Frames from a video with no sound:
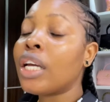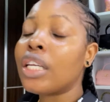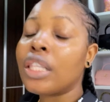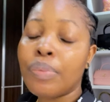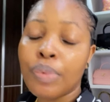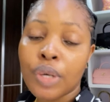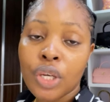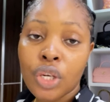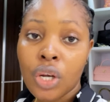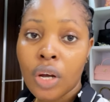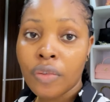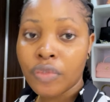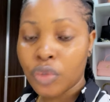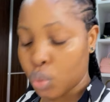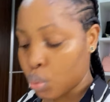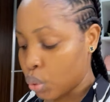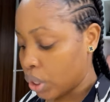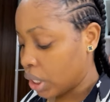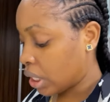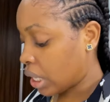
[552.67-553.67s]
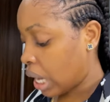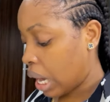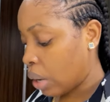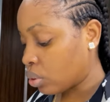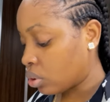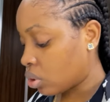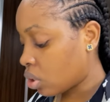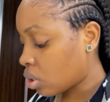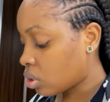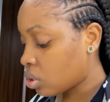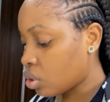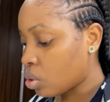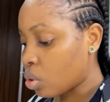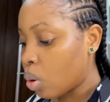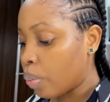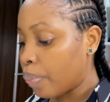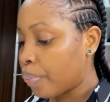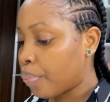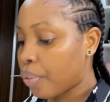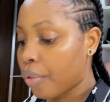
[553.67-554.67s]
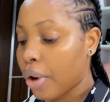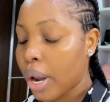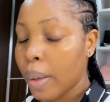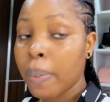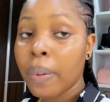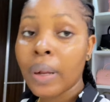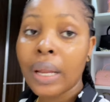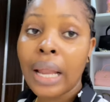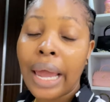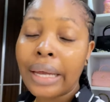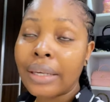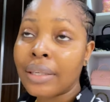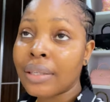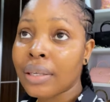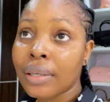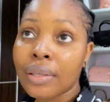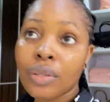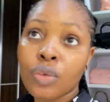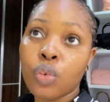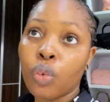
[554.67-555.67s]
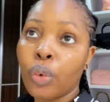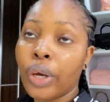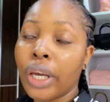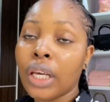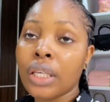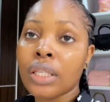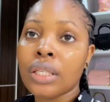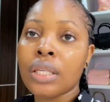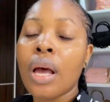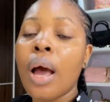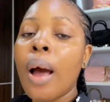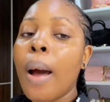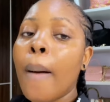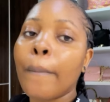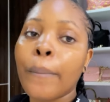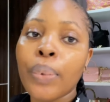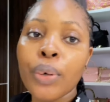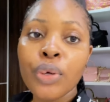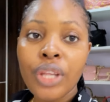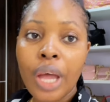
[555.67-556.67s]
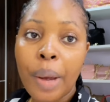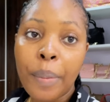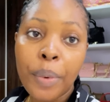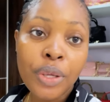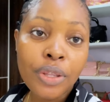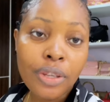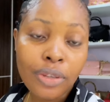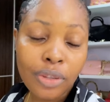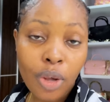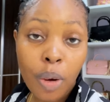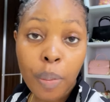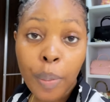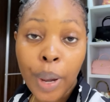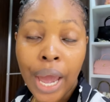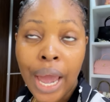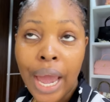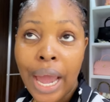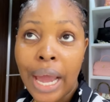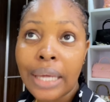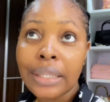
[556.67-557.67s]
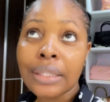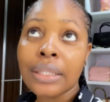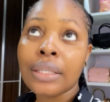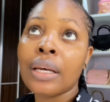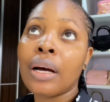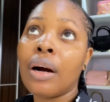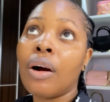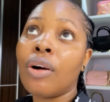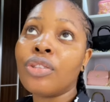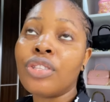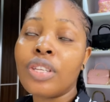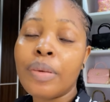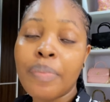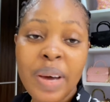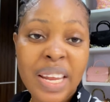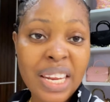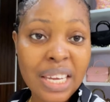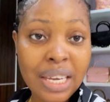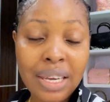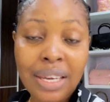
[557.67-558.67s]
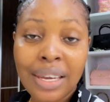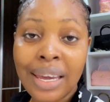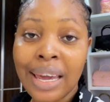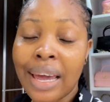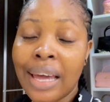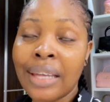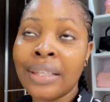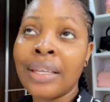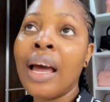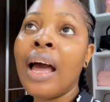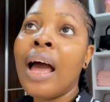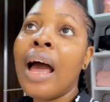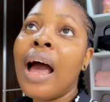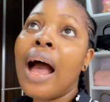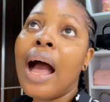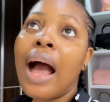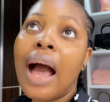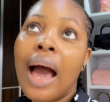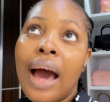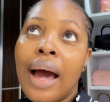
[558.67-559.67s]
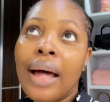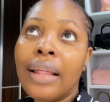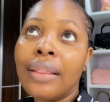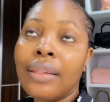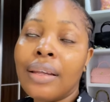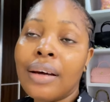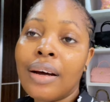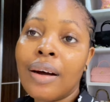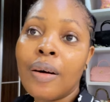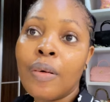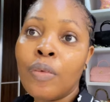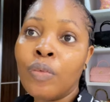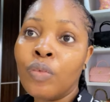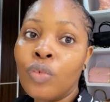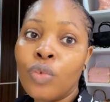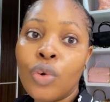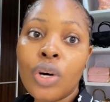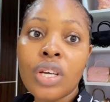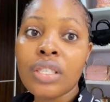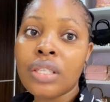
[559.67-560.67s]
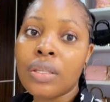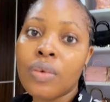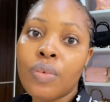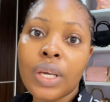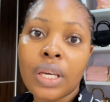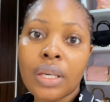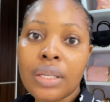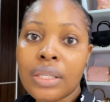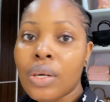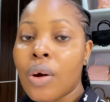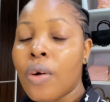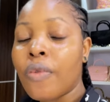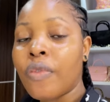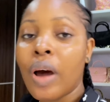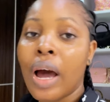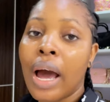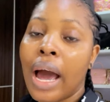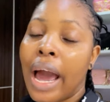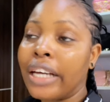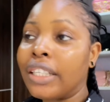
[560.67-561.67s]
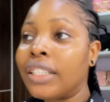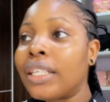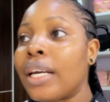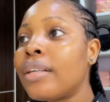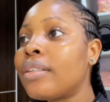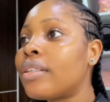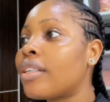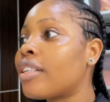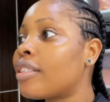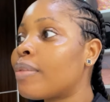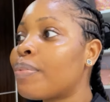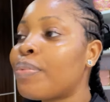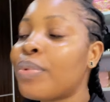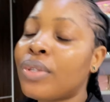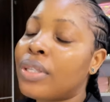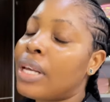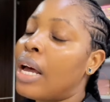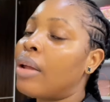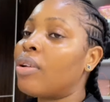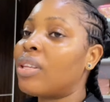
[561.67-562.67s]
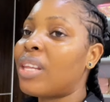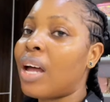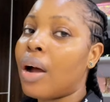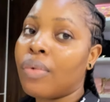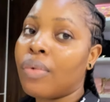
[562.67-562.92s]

In the beginning of the week, I'll just, you know, prep like 6 wigs, put them on the dome head, on the mannequin head, and once the week is over, I change it, put another